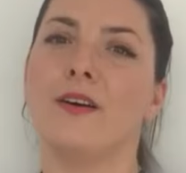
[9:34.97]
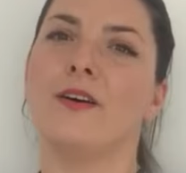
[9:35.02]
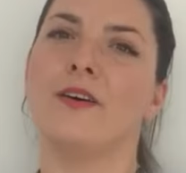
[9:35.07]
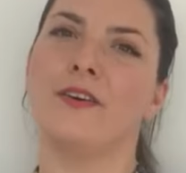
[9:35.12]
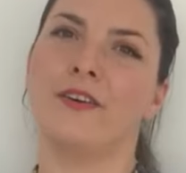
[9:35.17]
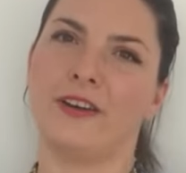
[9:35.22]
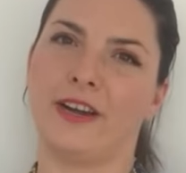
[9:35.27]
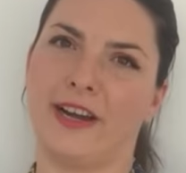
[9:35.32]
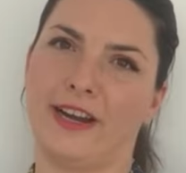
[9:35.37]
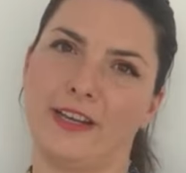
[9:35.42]

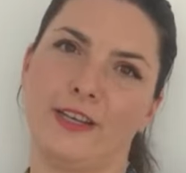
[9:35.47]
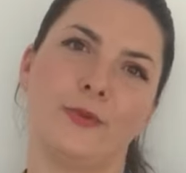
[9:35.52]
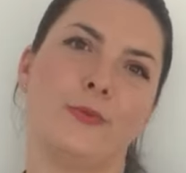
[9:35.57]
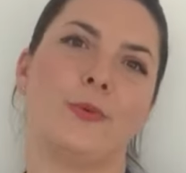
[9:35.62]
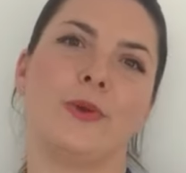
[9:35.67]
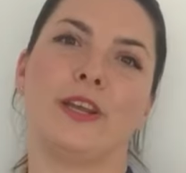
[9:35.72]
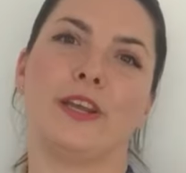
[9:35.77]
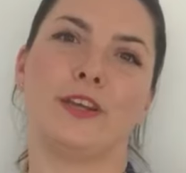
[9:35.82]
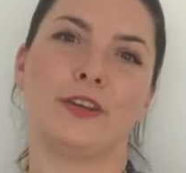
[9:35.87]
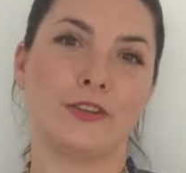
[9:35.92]
Alright,
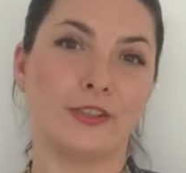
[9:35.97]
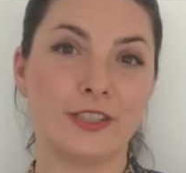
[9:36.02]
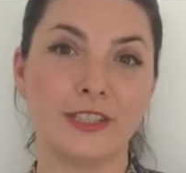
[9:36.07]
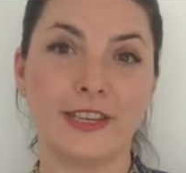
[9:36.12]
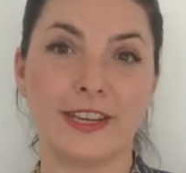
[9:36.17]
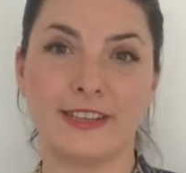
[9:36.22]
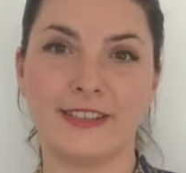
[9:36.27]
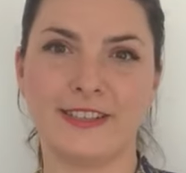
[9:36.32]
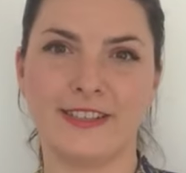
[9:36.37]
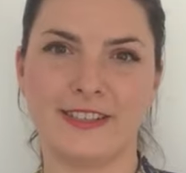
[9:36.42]
we couldn't
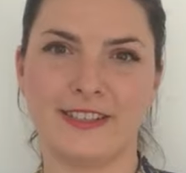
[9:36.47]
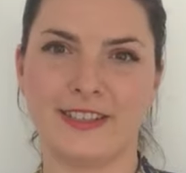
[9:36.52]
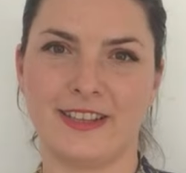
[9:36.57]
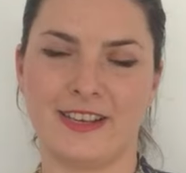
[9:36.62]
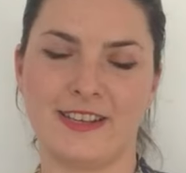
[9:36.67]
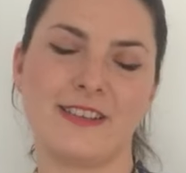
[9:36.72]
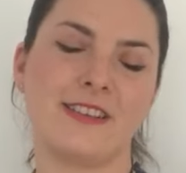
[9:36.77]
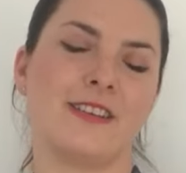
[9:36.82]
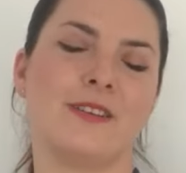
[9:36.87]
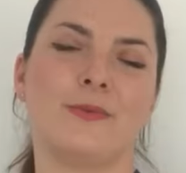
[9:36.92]
end this
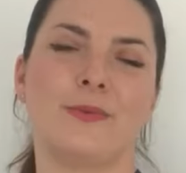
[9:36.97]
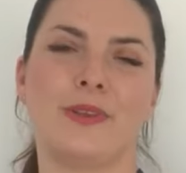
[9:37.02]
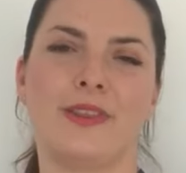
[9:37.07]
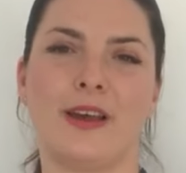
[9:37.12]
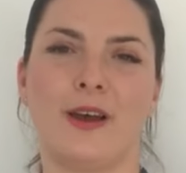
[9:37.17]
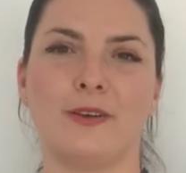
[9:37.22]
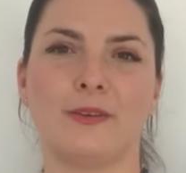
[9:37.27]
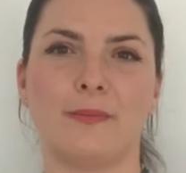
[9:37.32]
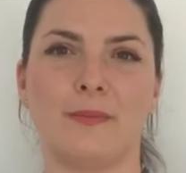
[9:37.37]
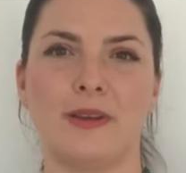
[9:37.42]
lesson
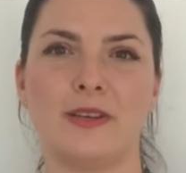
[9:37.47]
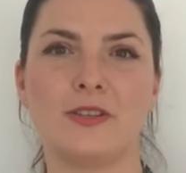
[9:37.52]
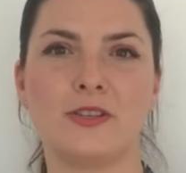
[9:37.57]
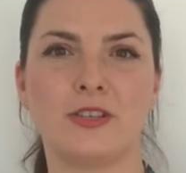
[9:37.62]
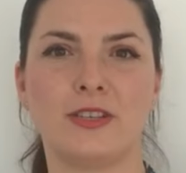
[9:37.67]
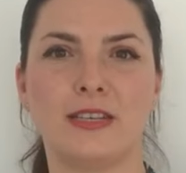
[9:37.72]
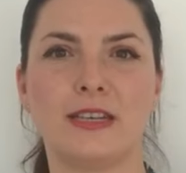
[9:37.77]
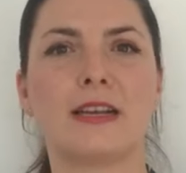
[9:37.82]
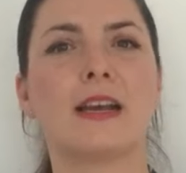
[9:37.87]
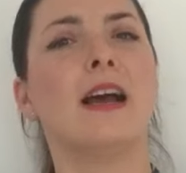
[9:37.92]
without
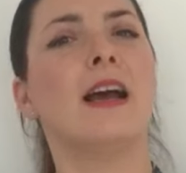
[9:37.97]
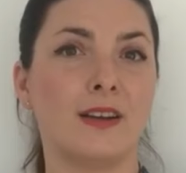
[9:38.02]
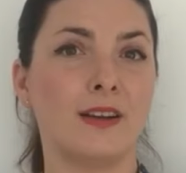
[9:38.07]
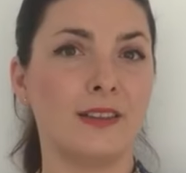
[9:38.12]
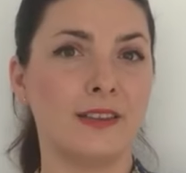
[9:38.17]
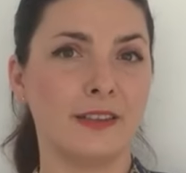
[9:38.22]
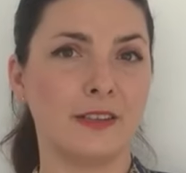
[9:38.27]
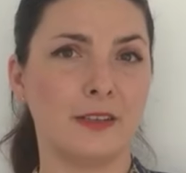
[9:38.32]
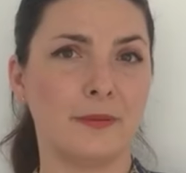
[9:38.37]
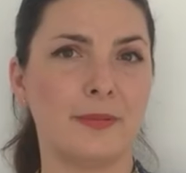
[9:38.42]
mentioning a
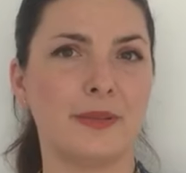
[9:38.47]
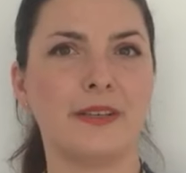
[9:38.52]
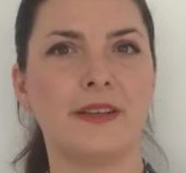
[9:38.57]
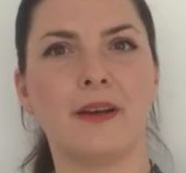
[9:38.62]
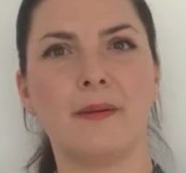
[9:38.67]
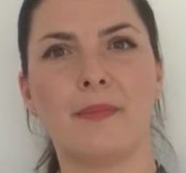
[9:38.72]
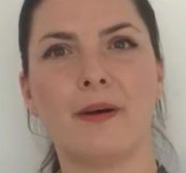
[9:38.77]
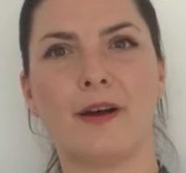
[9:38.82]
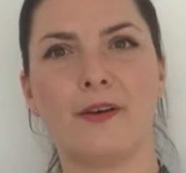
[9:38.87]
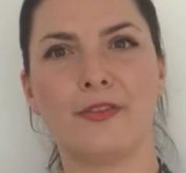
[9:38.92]
little bit
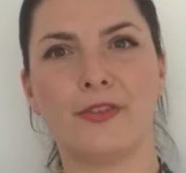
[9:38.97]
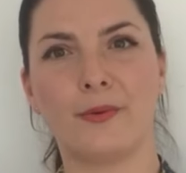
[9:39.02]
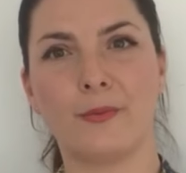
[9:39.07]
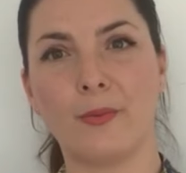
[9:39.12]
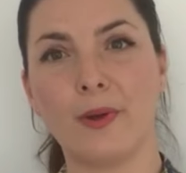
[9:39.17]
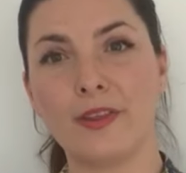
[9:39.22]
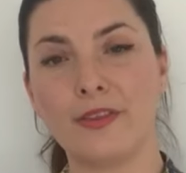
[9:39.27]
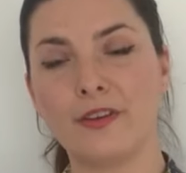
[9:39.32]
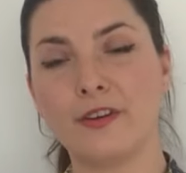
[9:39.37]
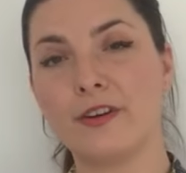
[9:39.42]
about the
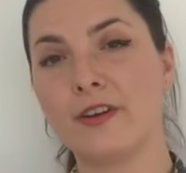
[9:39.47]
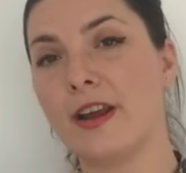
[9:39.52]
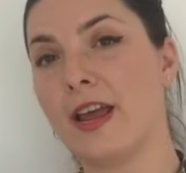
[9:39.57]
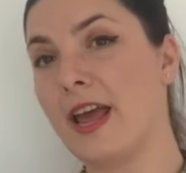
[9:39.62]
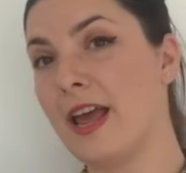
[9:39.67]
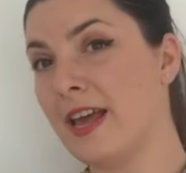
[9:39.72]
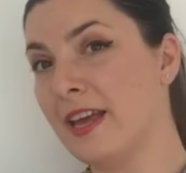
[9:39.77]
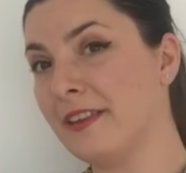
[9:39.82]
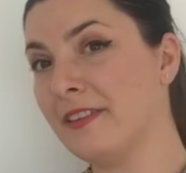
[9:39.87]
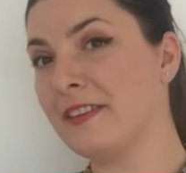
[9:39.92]
weather
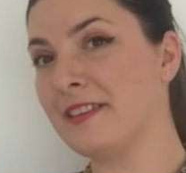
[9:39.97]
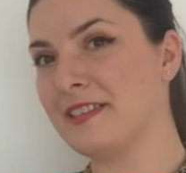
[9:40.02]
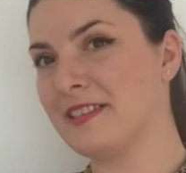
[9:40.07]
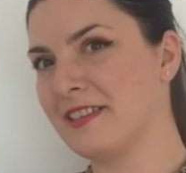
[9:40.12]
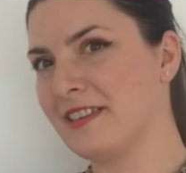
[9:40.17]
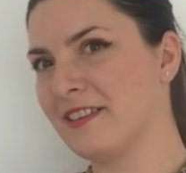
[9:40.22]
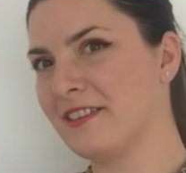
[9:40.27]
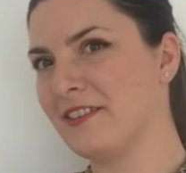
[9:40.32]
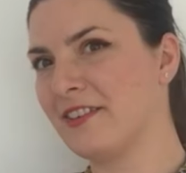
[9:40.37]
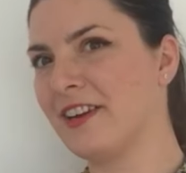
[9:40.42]
and the
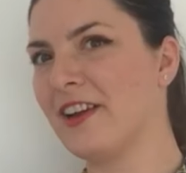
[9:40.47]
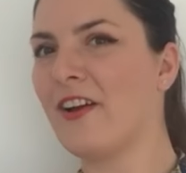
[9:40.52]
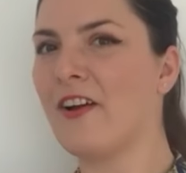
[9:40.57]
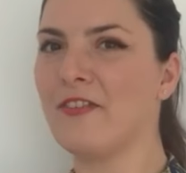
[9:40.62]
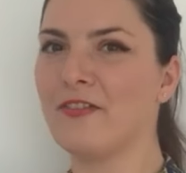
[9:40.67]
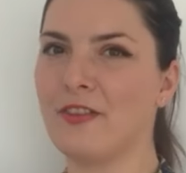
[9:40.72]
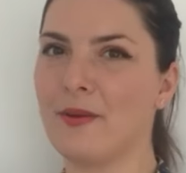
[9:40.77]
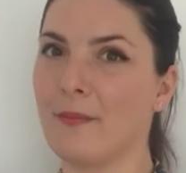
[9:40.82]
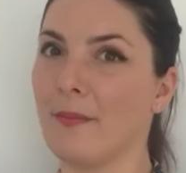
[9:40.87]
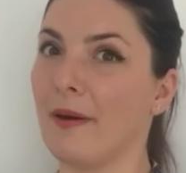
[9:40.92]
scenery
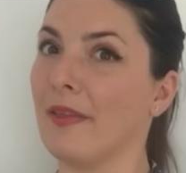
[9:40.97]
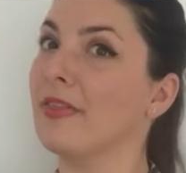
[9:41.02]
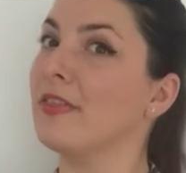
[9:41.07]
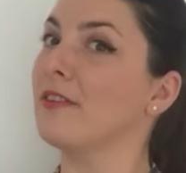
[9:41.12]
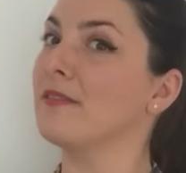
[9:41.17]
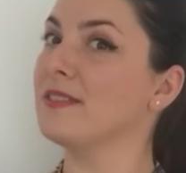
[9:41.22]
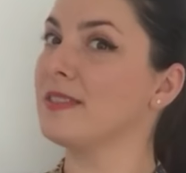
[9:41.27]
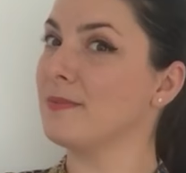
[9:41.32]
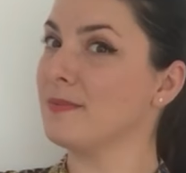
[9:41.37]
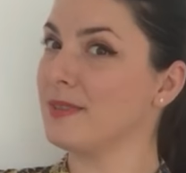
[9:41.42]
of the month
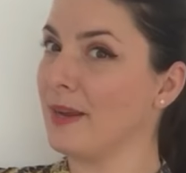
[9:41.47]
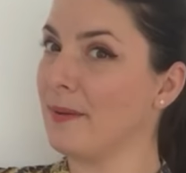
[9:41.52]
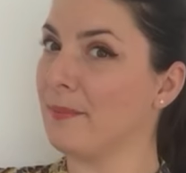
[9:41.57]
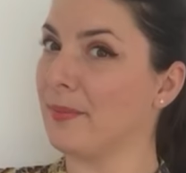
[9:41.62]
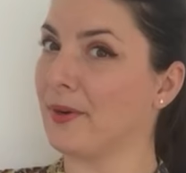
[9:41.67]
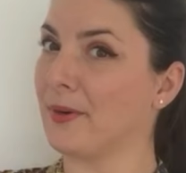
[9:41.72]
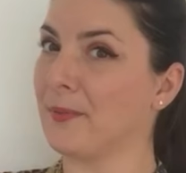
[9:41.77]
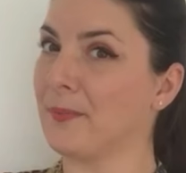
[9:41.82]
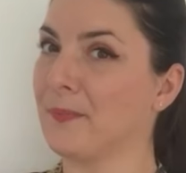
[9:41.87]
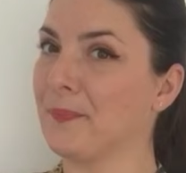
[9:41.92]
of
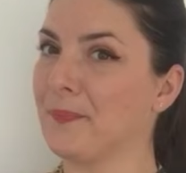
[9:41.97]
September.